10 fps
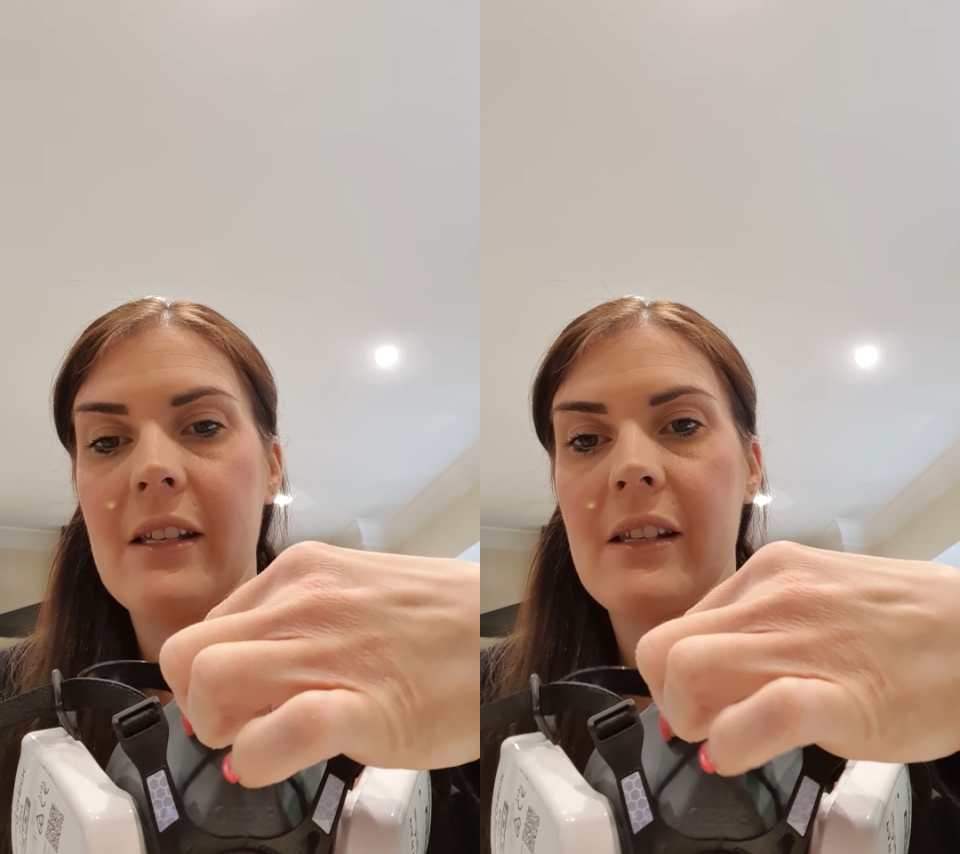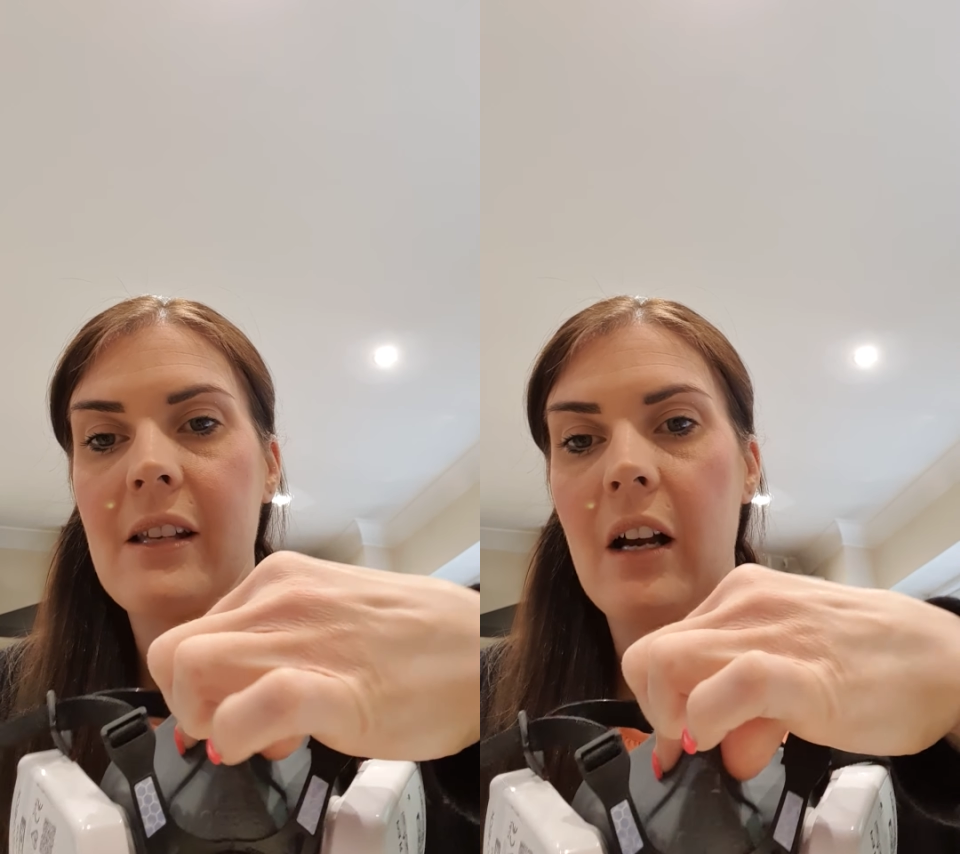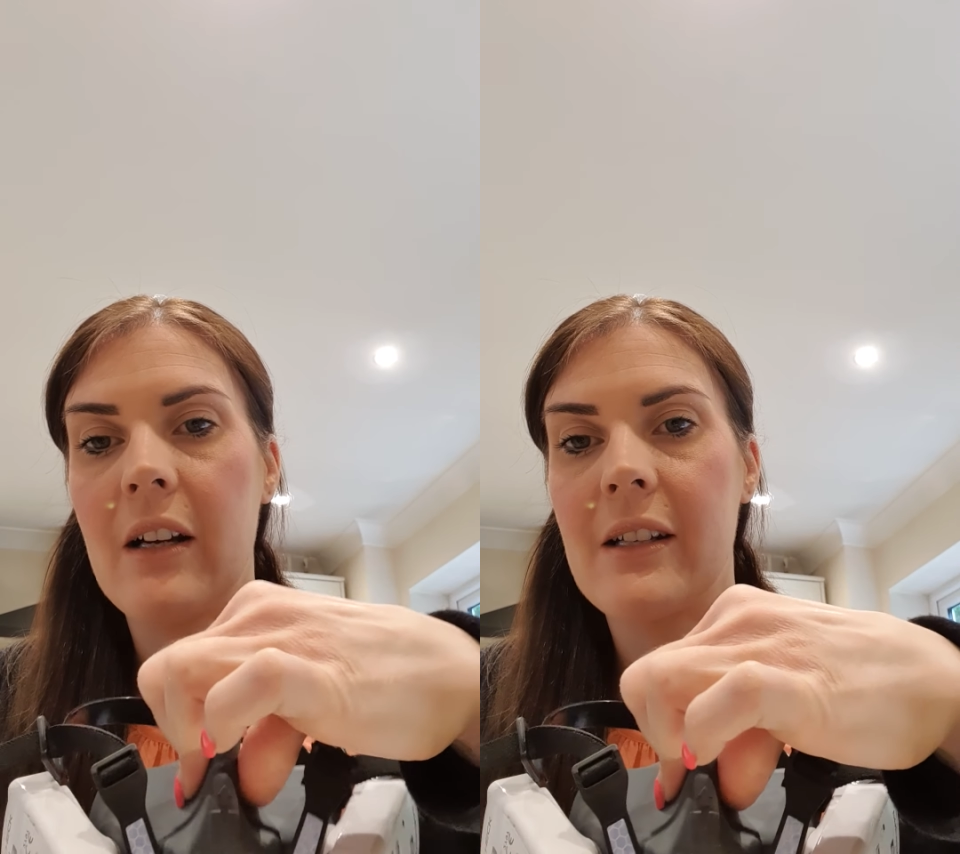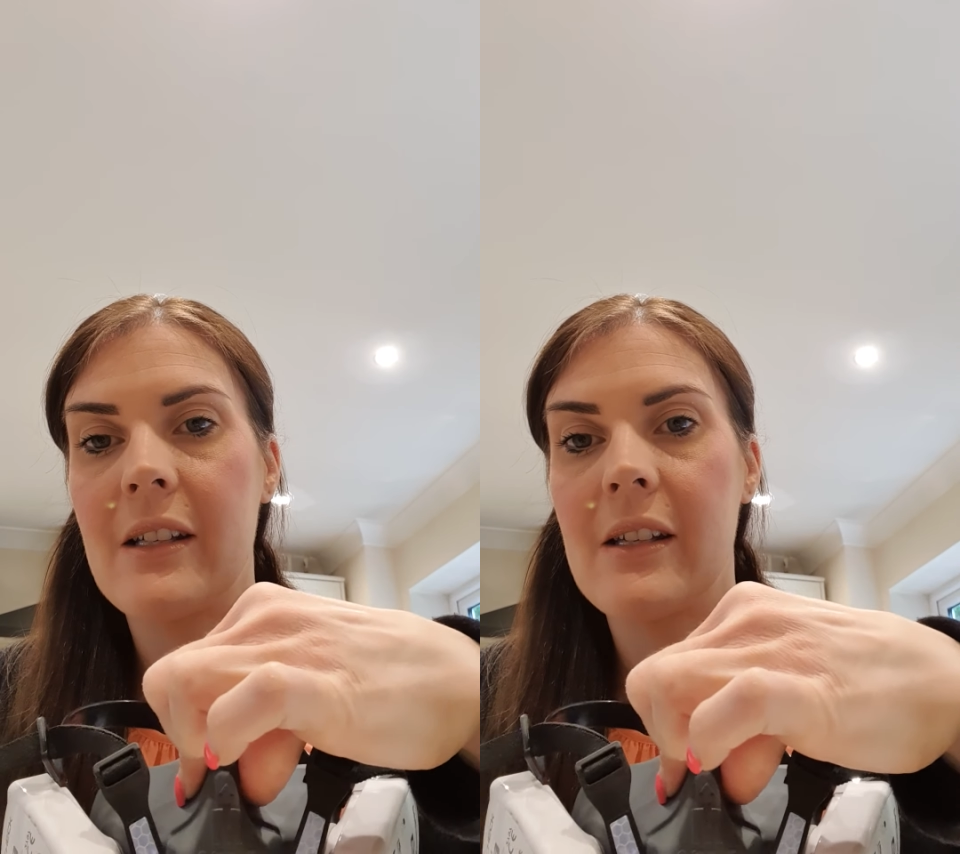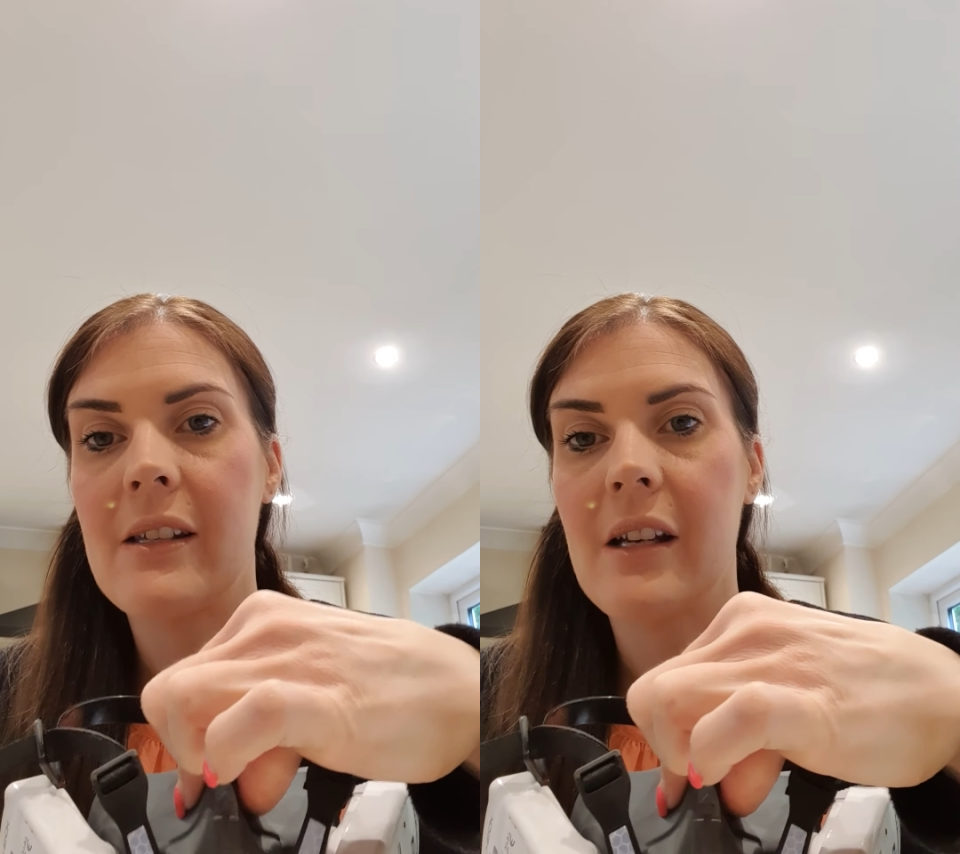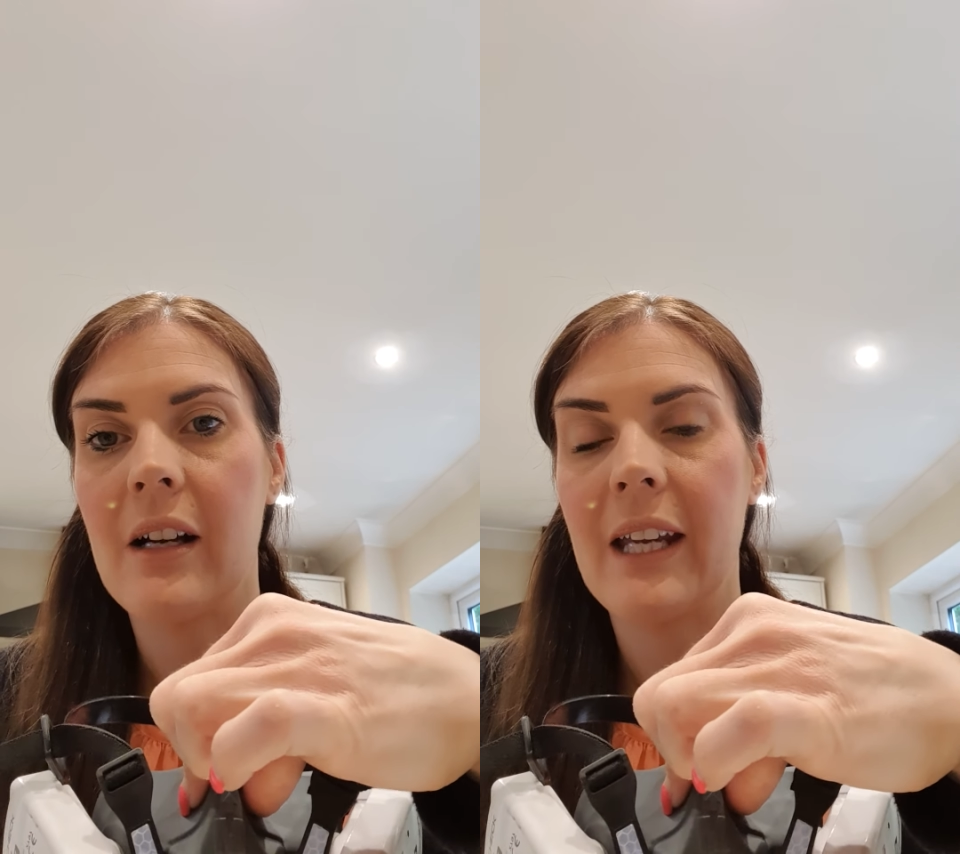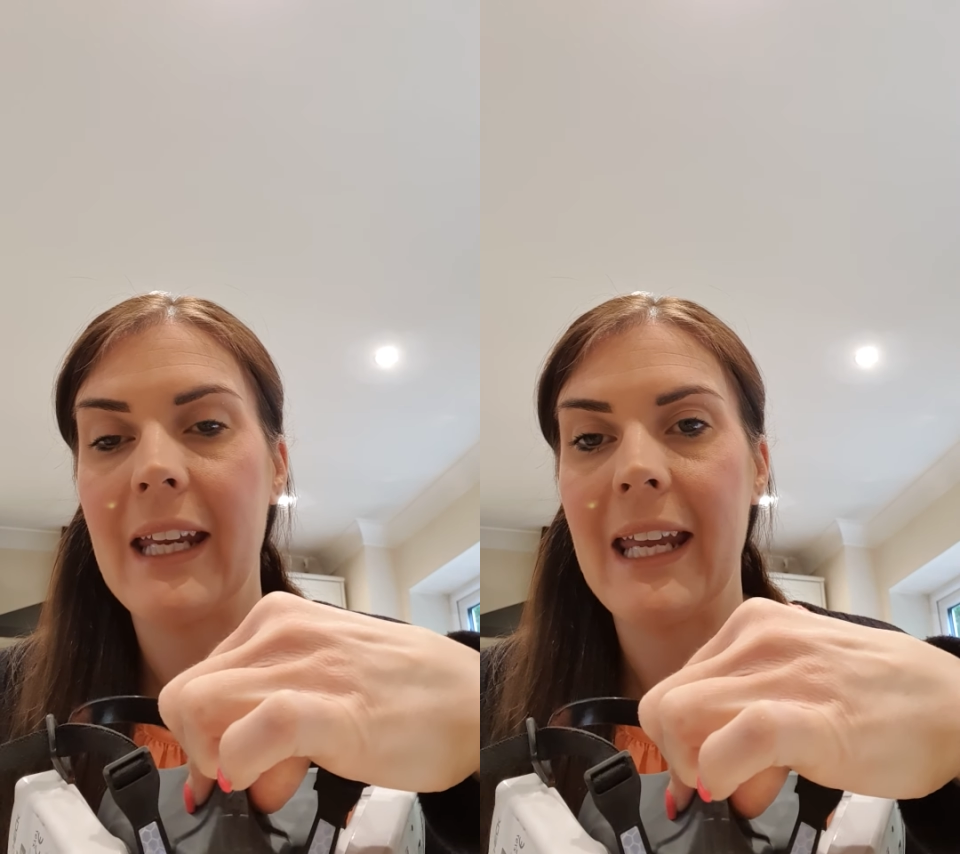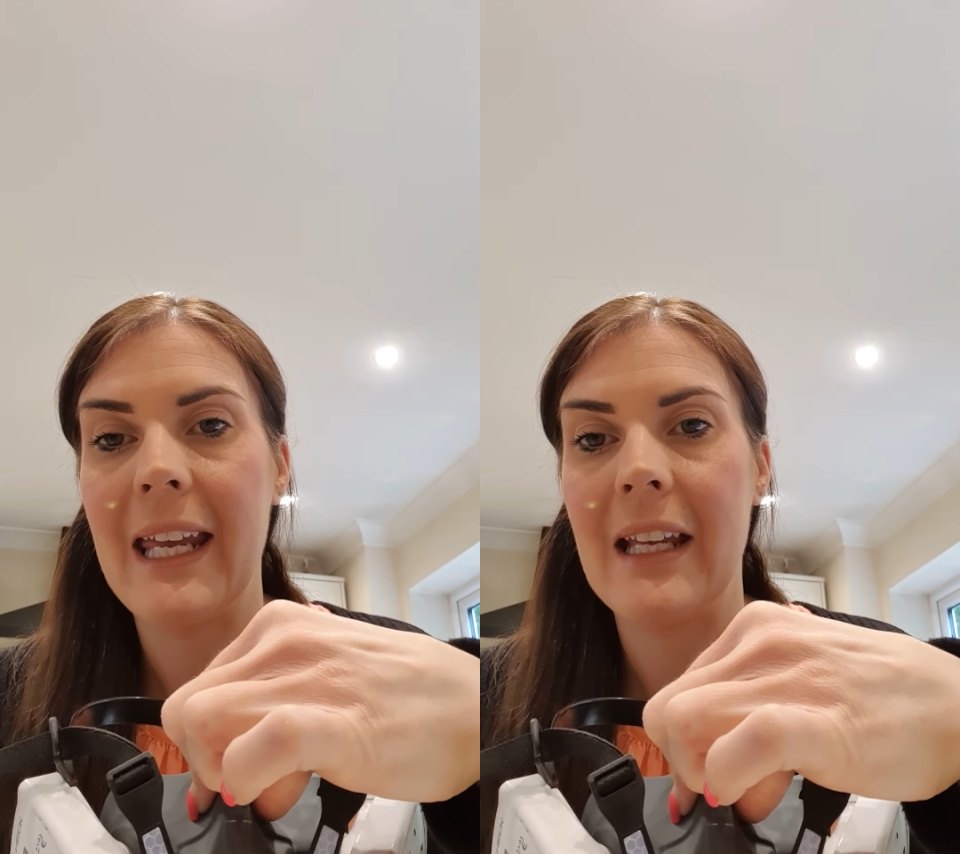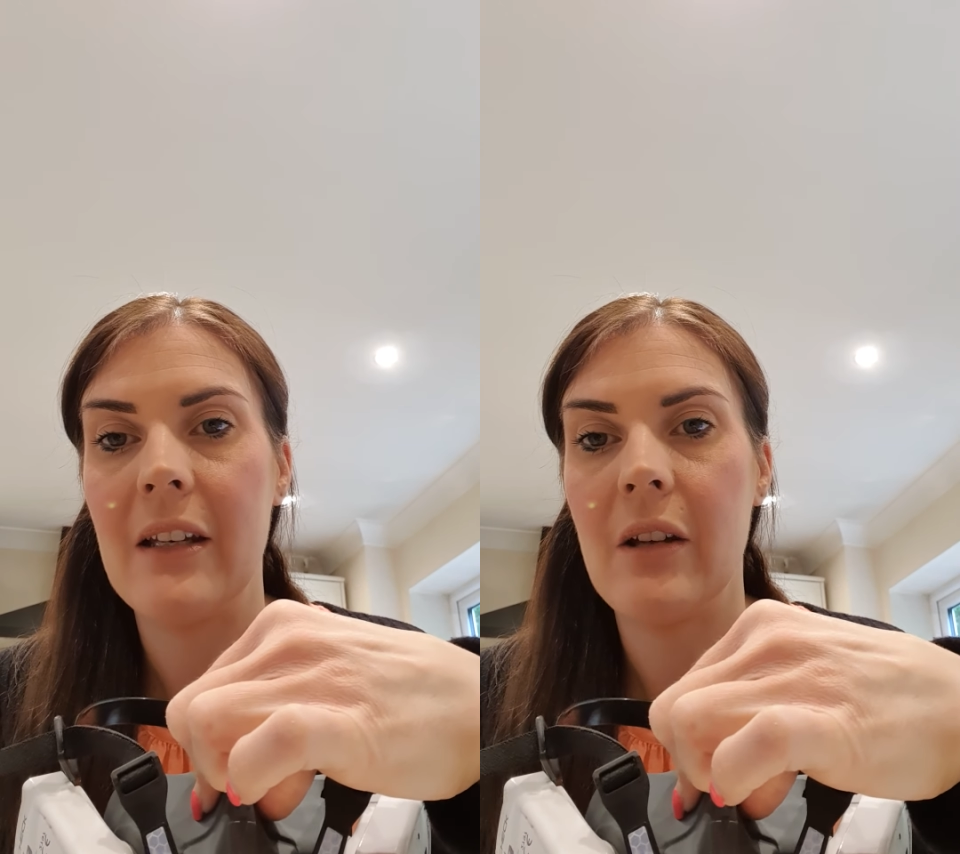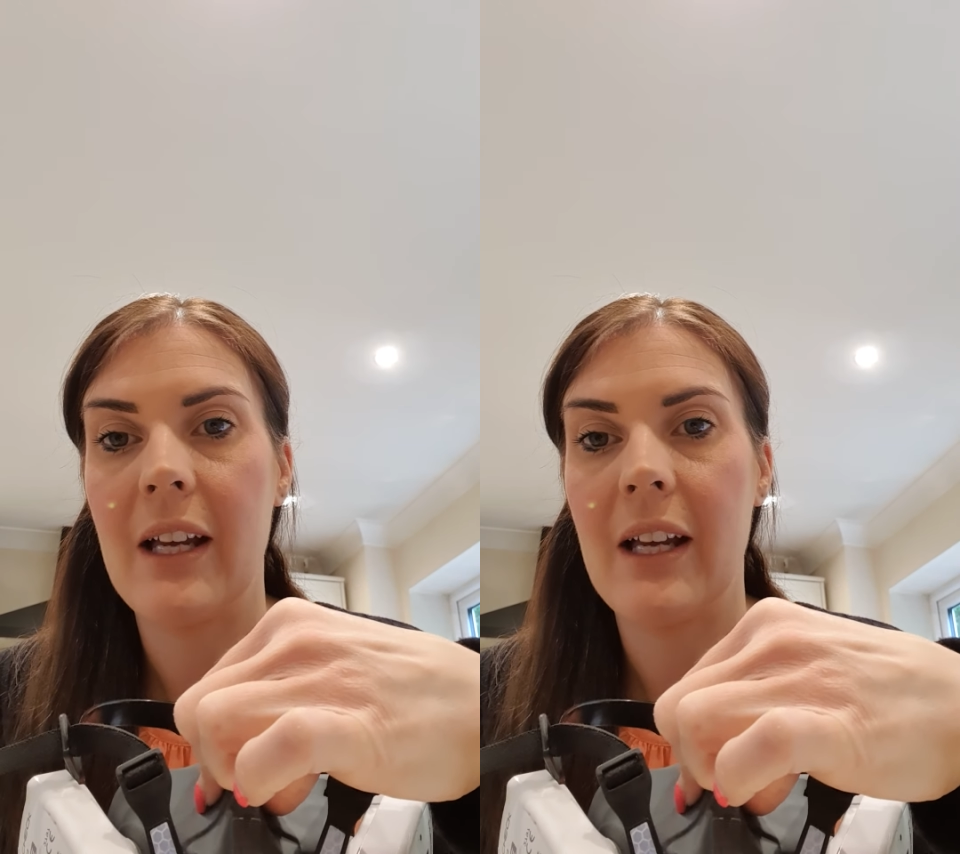sucking in